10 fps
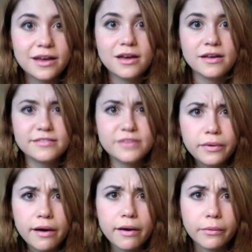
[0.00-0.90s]
So
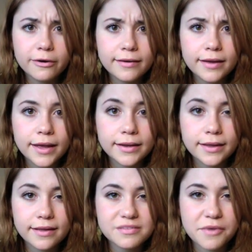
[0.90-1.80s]
go and
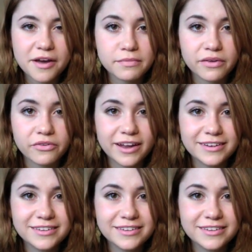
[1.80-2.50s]
customize, my friend.